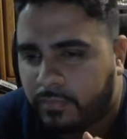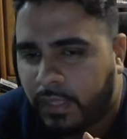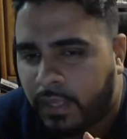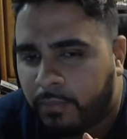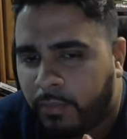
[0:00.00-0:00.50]

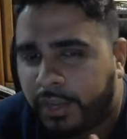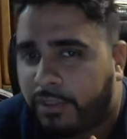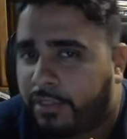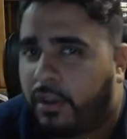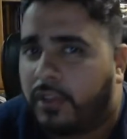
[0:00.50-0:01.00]
What are your
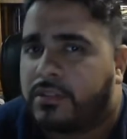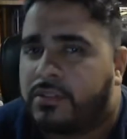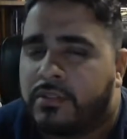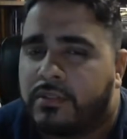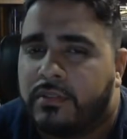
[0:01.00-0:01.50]

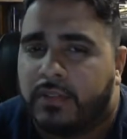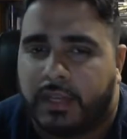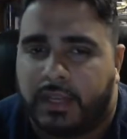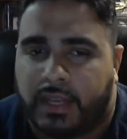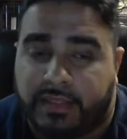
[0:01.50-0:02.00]
thoughts?
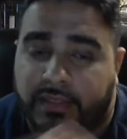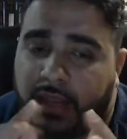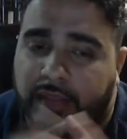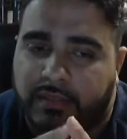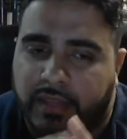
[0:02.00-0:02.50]
I
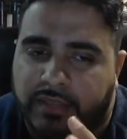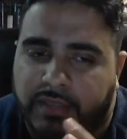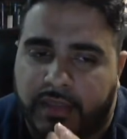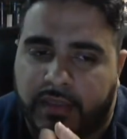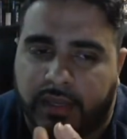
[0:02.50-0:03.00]

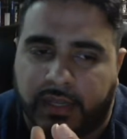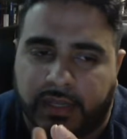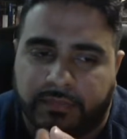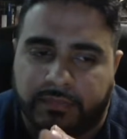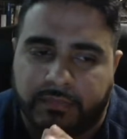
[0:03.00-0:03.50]
think
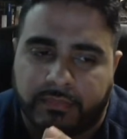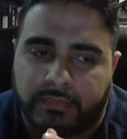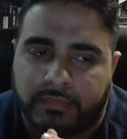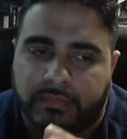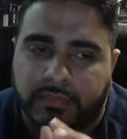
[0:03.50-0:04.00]

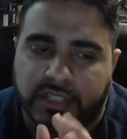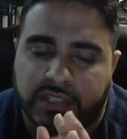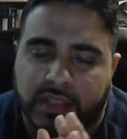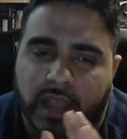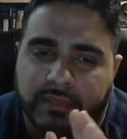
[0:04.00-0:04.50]
this
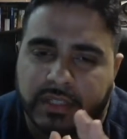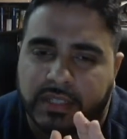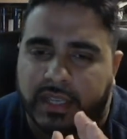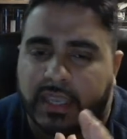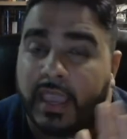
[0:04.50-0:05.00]
is
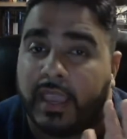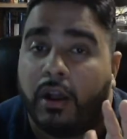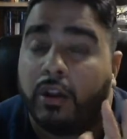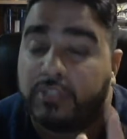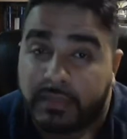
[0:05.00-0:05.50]
obviously
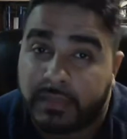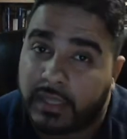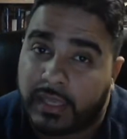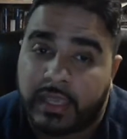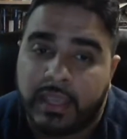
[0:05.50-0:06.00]

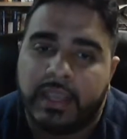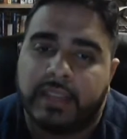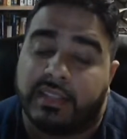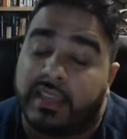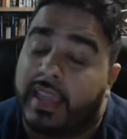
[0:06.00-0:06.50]
ultimately
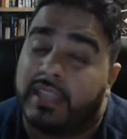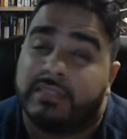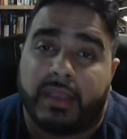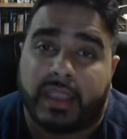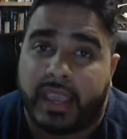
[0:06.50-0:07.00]
it's a case
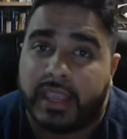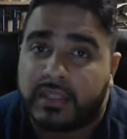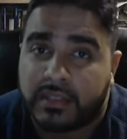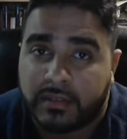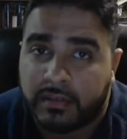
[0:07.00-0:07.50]
by
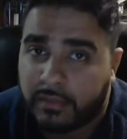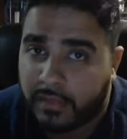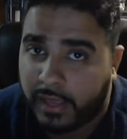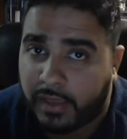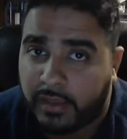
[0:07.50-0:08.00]
case
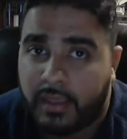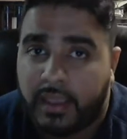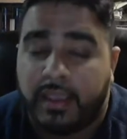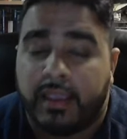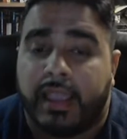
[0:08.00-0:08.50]
thing,
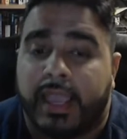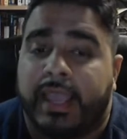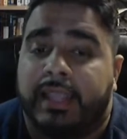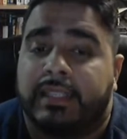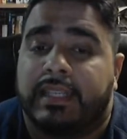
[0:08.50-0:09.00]

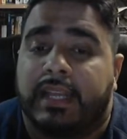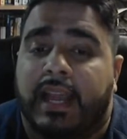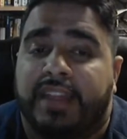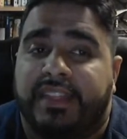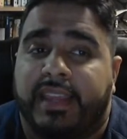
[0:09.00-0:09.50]
and
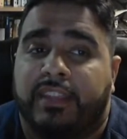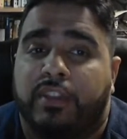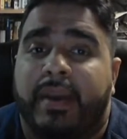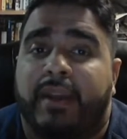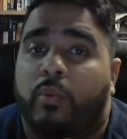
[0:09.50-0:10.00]
I think no
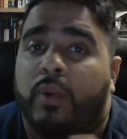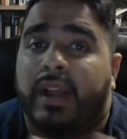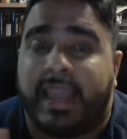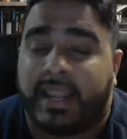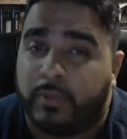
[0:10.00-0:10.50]
matter
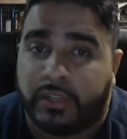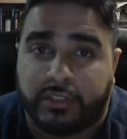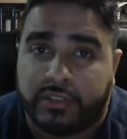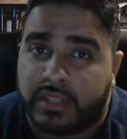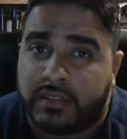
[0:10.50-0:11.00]
what anyone
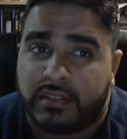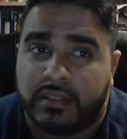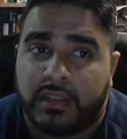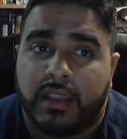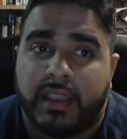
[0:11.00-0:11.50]
uses,
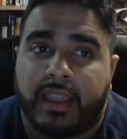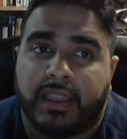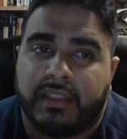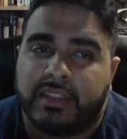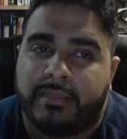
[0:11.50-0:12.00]

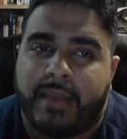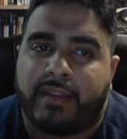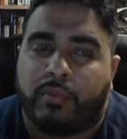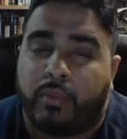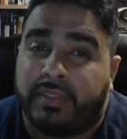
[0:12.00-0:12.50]
it doesn't
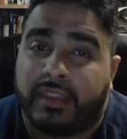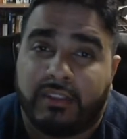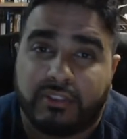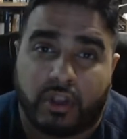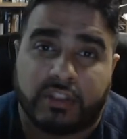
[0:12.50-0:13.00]
matter what they
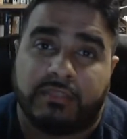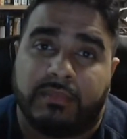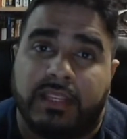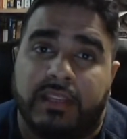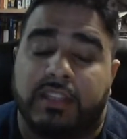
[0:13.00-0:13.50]
use.
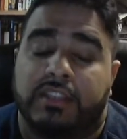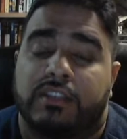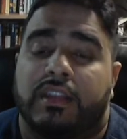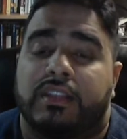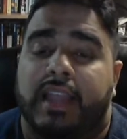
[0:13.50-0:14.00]
Ultimately,
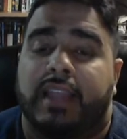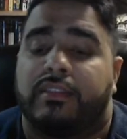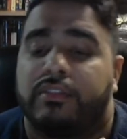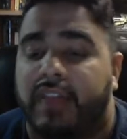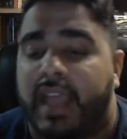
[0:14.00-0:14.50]
is
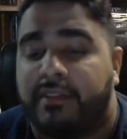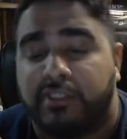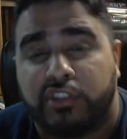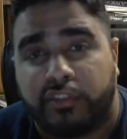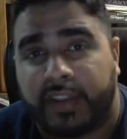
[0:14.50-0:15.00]
that do they have
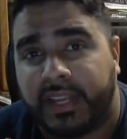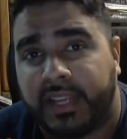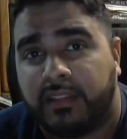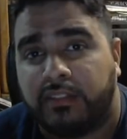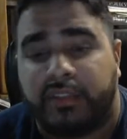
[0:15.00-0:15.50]
the
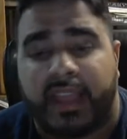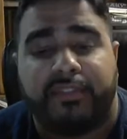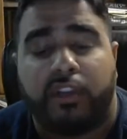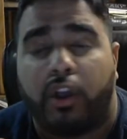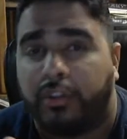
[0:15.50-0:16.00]
training? Do they
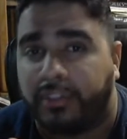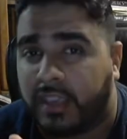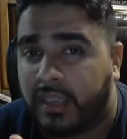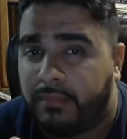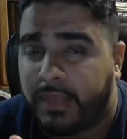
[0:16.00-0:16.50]
have the
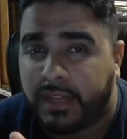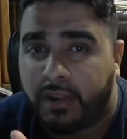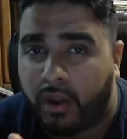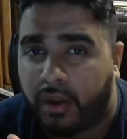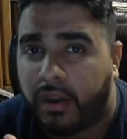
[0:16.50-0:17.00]
committed
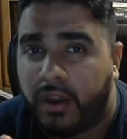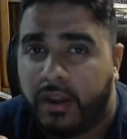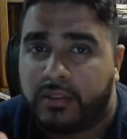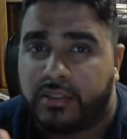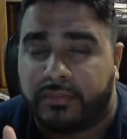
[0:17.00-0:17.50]
heart
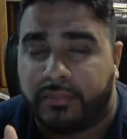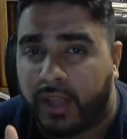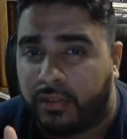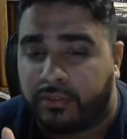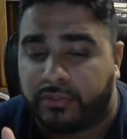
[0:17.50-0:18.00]
to
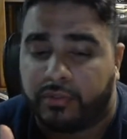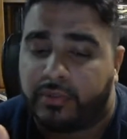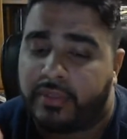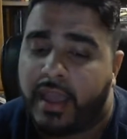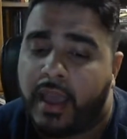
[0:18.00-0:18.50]
follow through
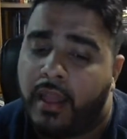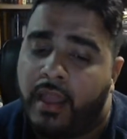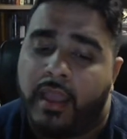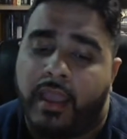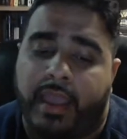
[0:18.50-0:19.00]
with that?
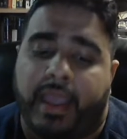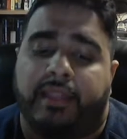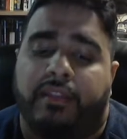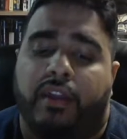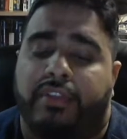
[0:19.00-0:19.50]

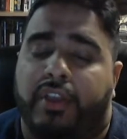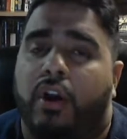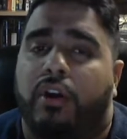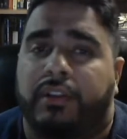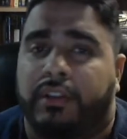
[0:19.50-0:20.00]
And are they
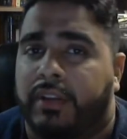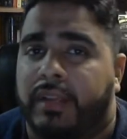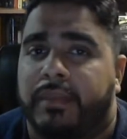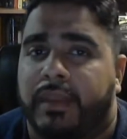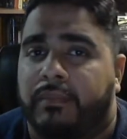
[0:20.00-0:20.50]
all in
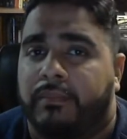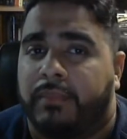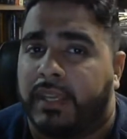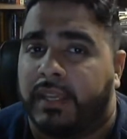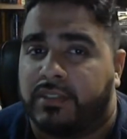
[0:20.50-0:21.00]
agreement?
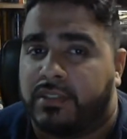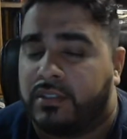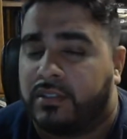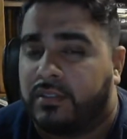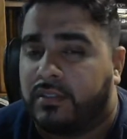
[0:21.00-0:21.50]

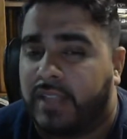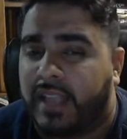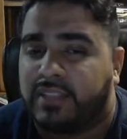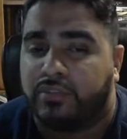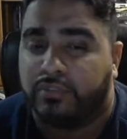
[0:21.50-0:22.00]
Because
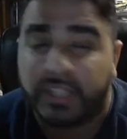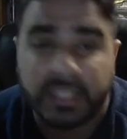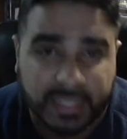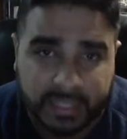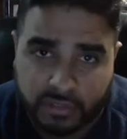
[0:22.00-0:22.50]
that's
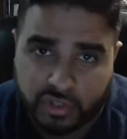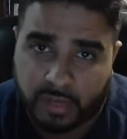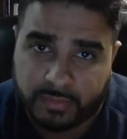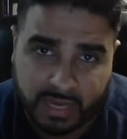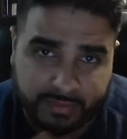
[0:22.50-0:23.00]
really
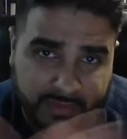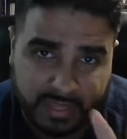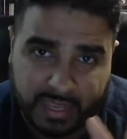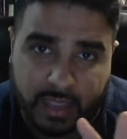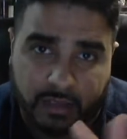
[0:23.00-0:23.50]
trumps
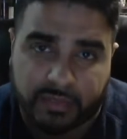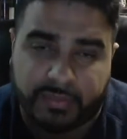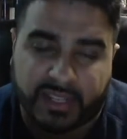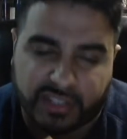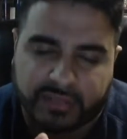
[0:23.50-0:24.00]
everything else.
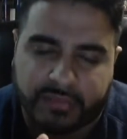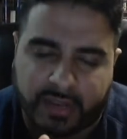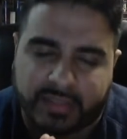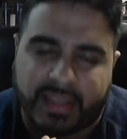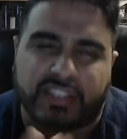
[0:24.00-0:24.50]
But I just
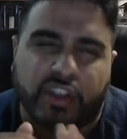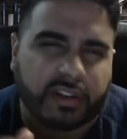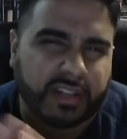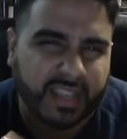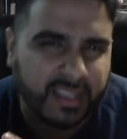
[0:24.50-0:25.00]
find that it's
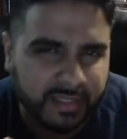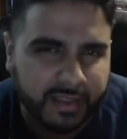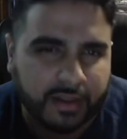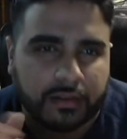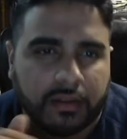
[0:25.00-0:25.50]
harder to get
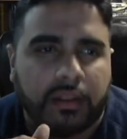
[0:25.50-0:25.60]
there